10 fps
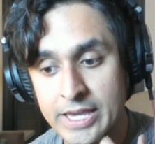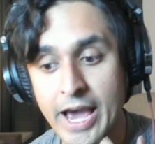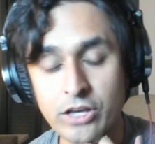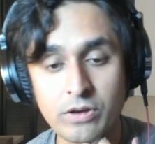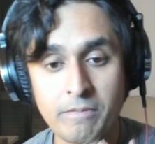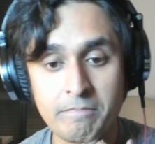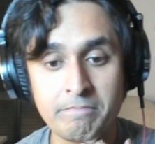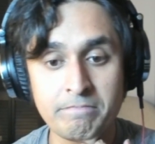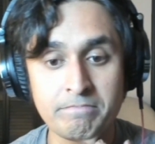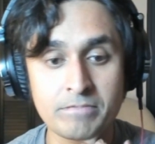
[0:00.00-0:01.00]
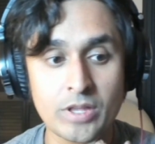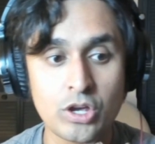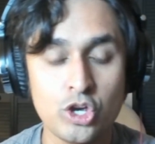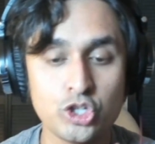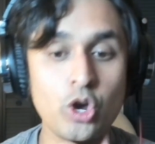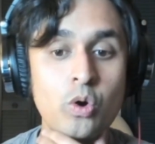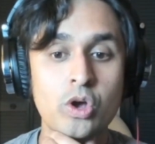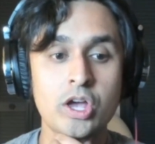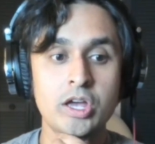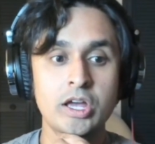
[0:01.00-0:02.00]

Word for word: Yeah. So